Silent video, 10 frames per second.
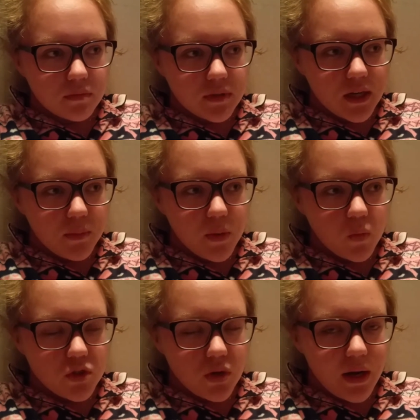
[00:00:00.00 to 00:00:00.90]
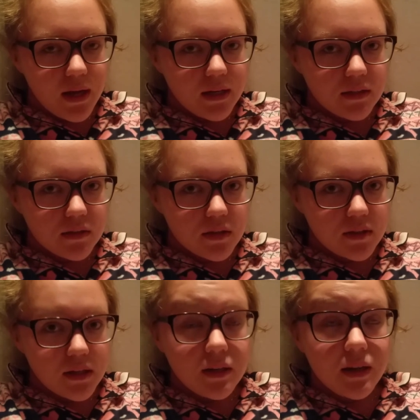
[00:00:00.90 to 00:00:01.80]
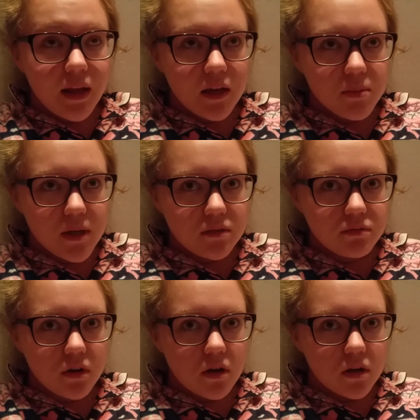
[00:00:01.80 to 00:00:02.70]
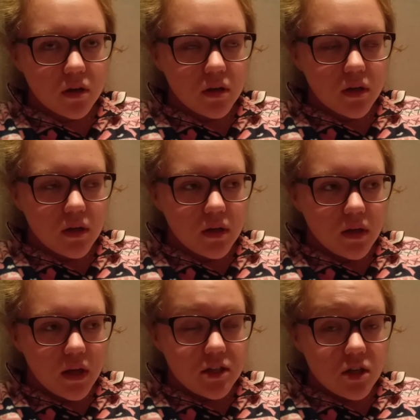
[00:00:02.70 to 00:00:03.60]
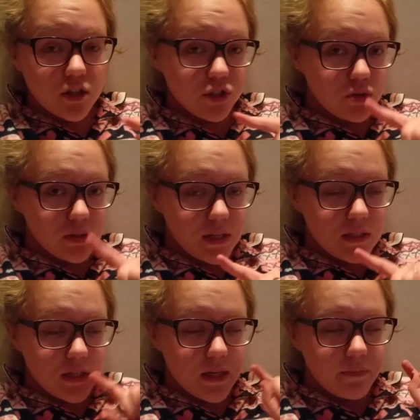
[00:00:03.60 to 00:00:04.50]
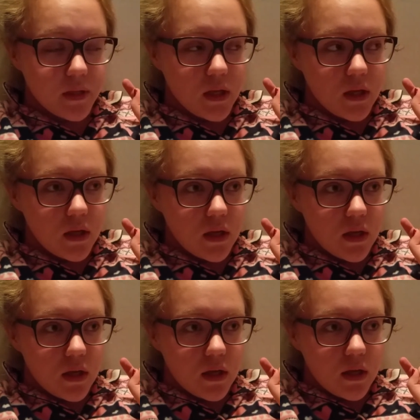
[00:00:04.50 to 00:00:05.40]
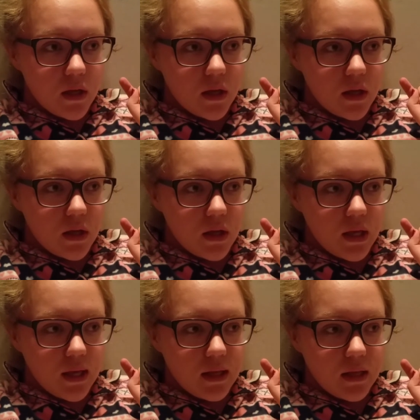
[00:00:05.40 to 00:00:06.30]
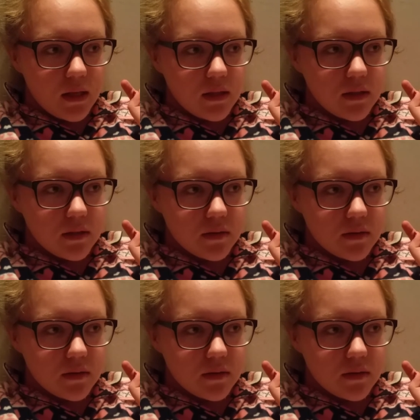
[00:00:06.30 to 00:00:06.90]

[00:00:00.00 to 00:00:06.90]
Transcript: telling me what you liked and didn't like about the vlog, as long as you do it nicely. And